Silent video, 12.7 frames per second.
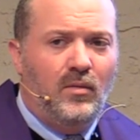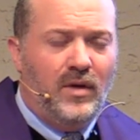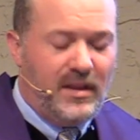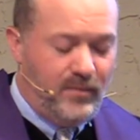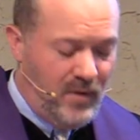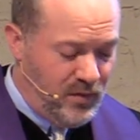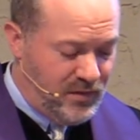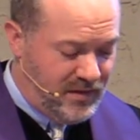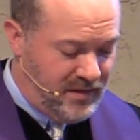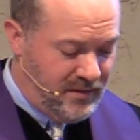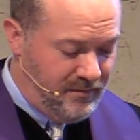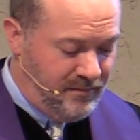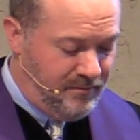One of the
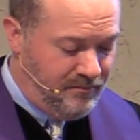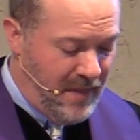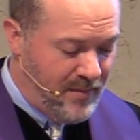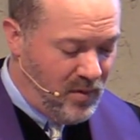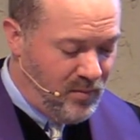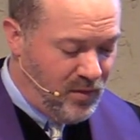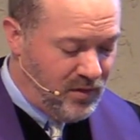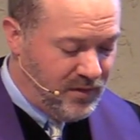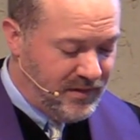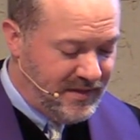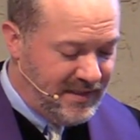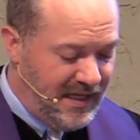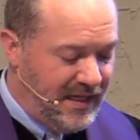most memorable
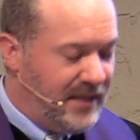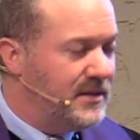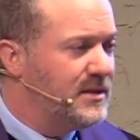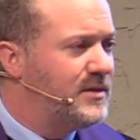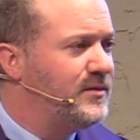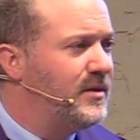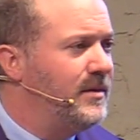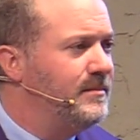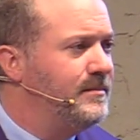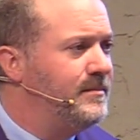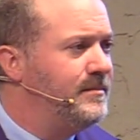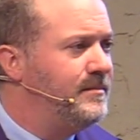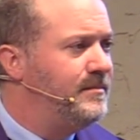scenes
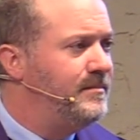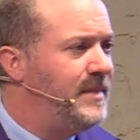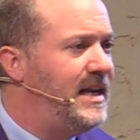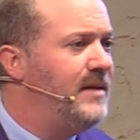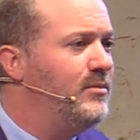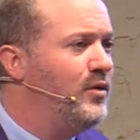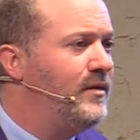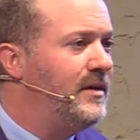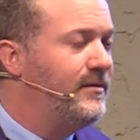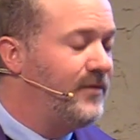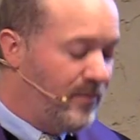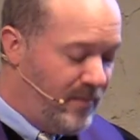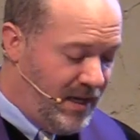from any movie
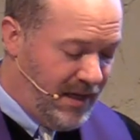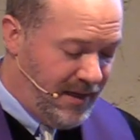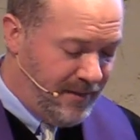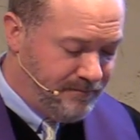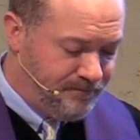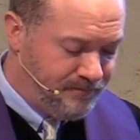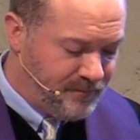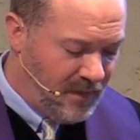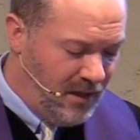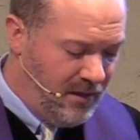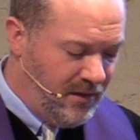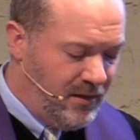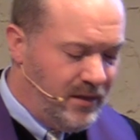for me
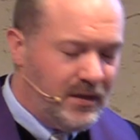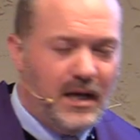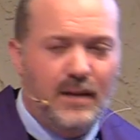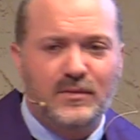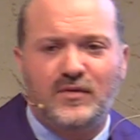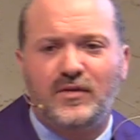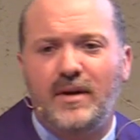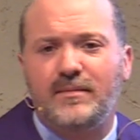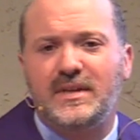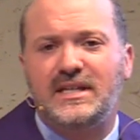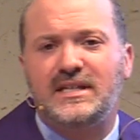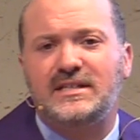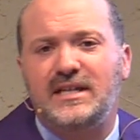comes
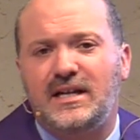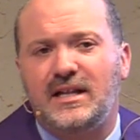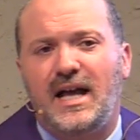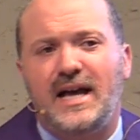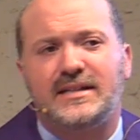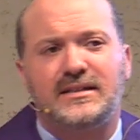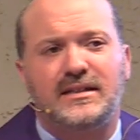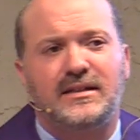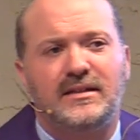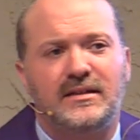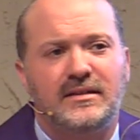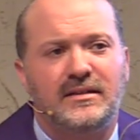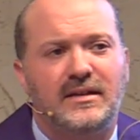from the Disney classic
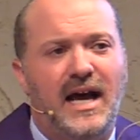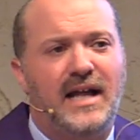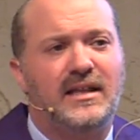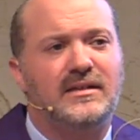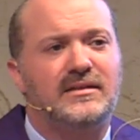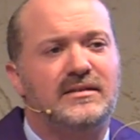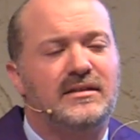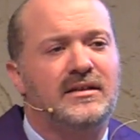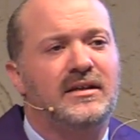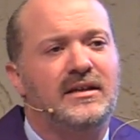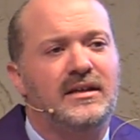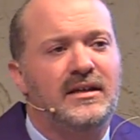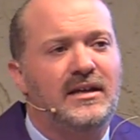Alice
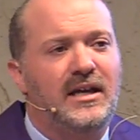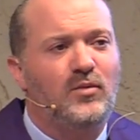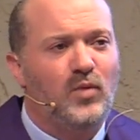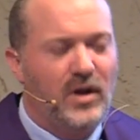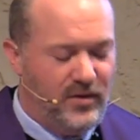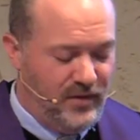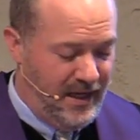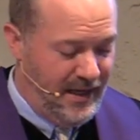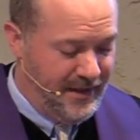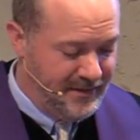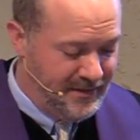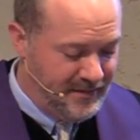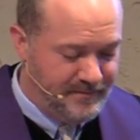in
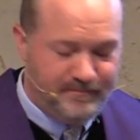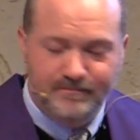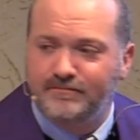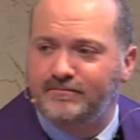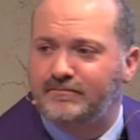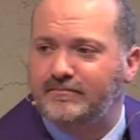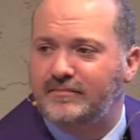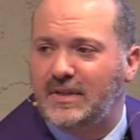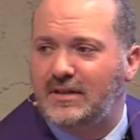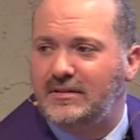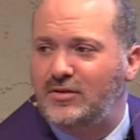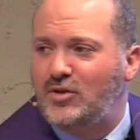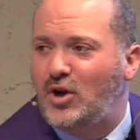Wonderland.
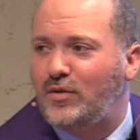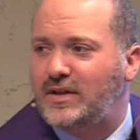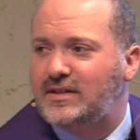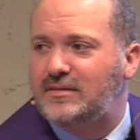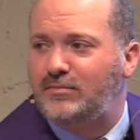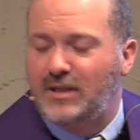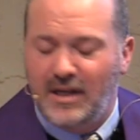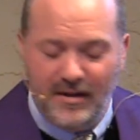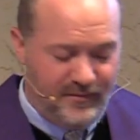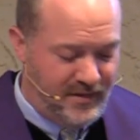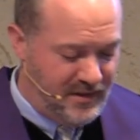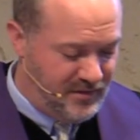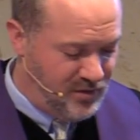You know this
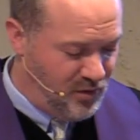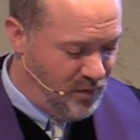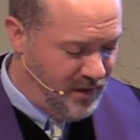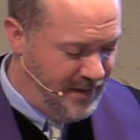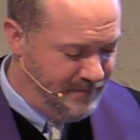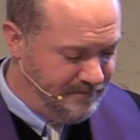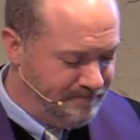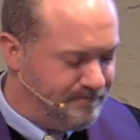beloved story.